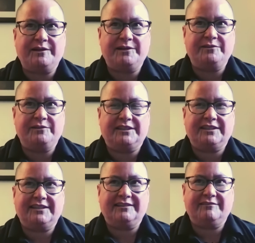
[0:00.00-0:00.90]
youth
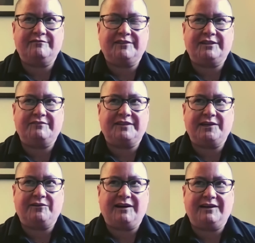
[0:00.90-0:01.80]
in the
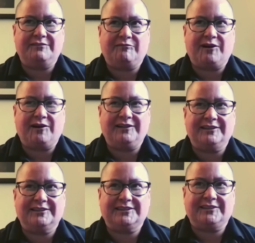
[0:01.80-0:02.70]
video art
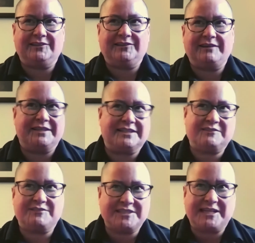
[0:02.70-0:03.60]
world so i mean
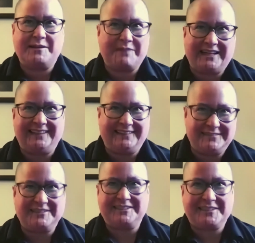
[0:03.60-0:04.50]
except for sadie Benning,
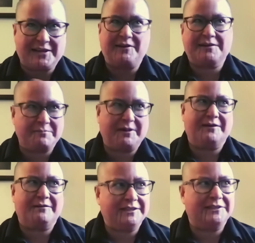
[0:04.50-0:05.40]
which they all
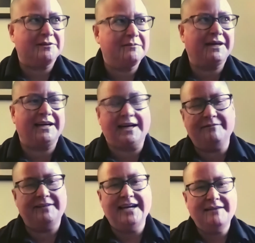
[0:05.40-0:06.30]
compared me to but
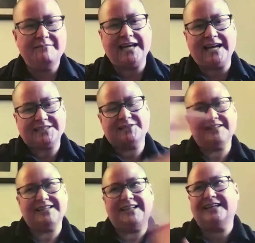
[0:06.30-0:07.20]
um but yeah so
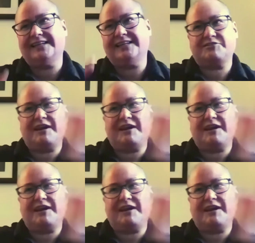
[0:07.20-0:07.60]
it like it